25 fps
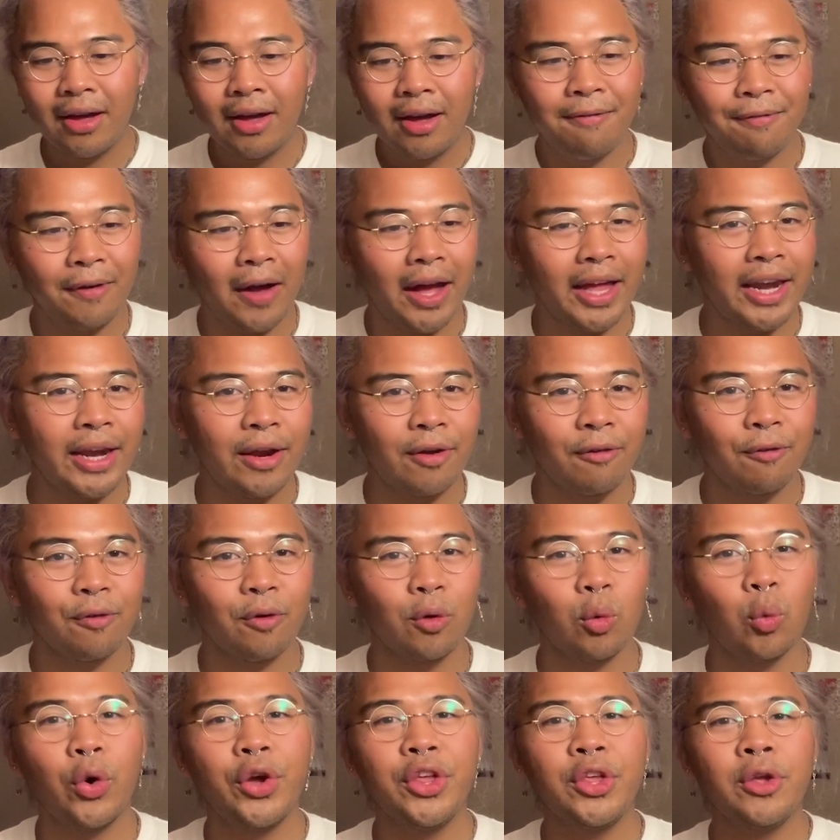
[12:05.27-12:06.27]
Fighting
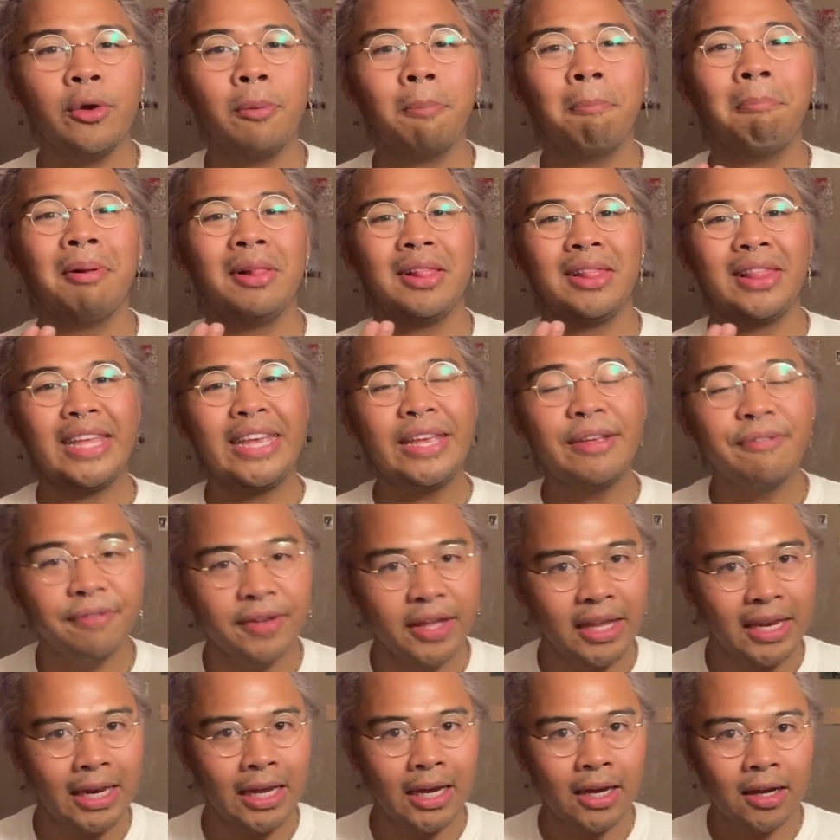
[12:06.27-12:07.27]
for what you believe
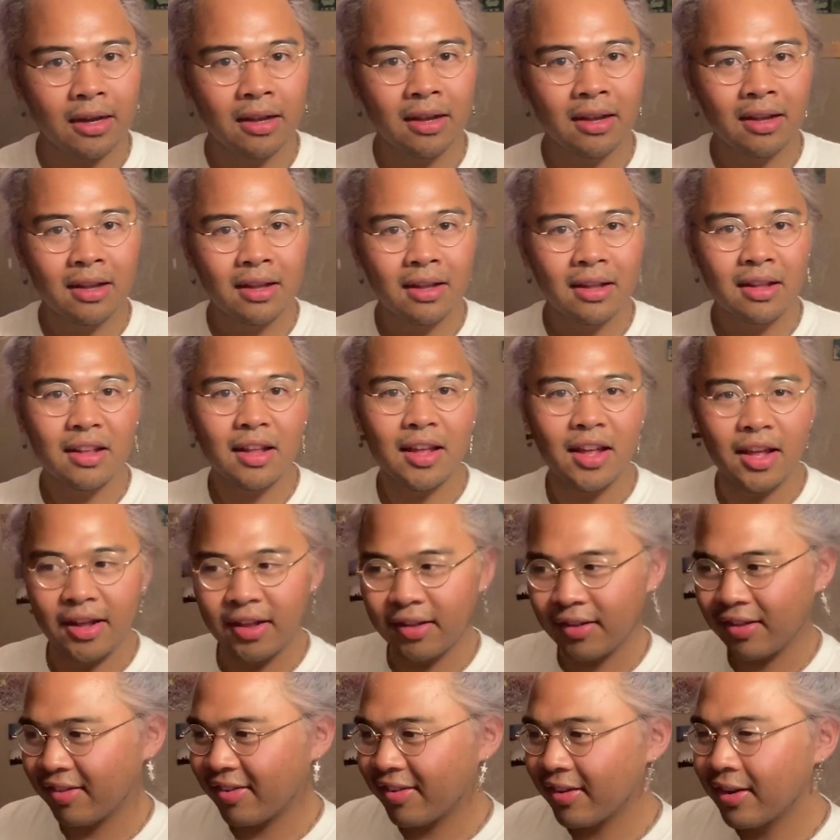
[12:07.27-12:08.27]
in
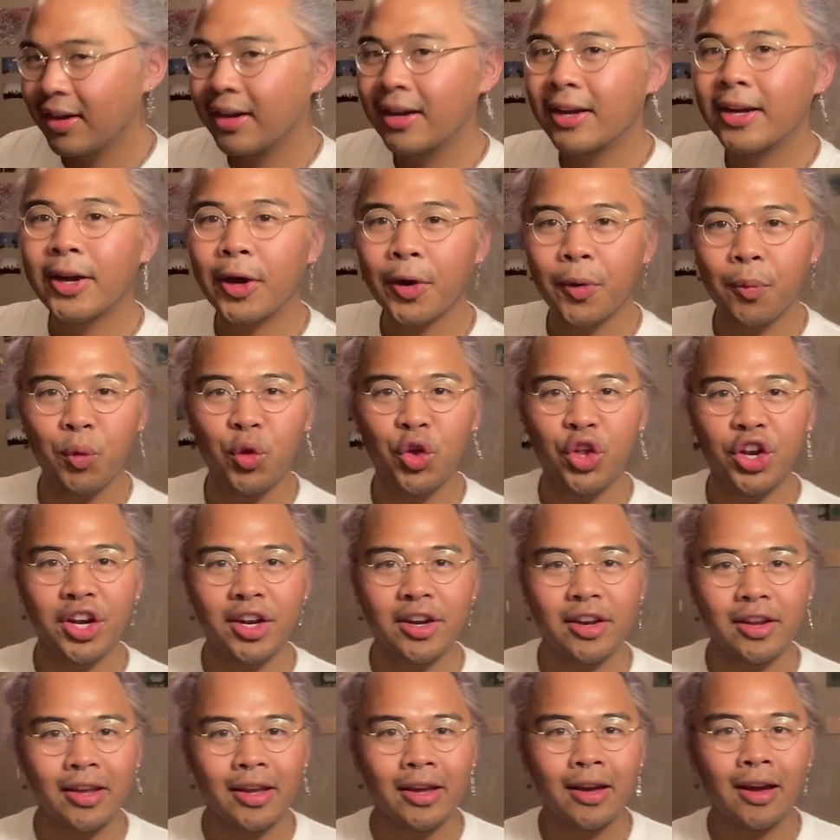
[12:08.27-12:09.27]
is
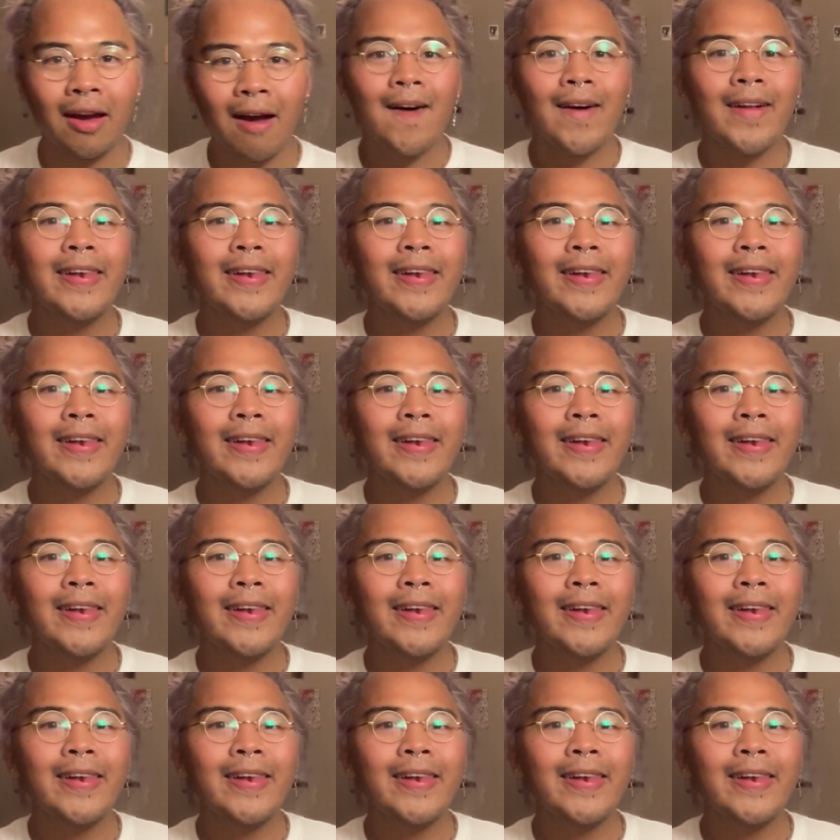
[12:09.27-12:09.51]
community.